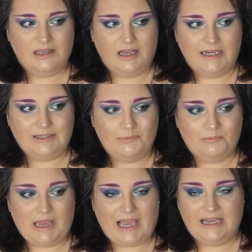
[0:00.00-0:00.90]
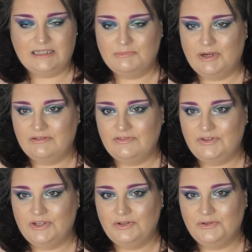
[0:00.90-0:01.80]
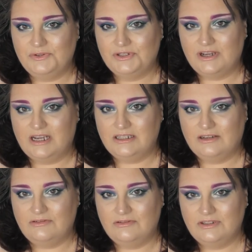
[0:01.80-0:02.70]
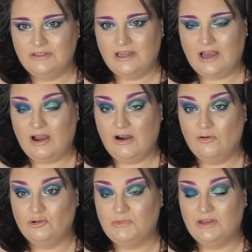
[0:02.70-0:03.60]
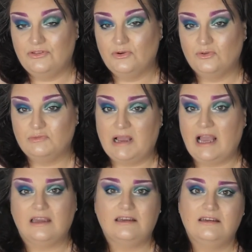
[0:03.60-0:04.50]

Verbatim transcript: I don't pad my reviews, I don't hold my thoughts back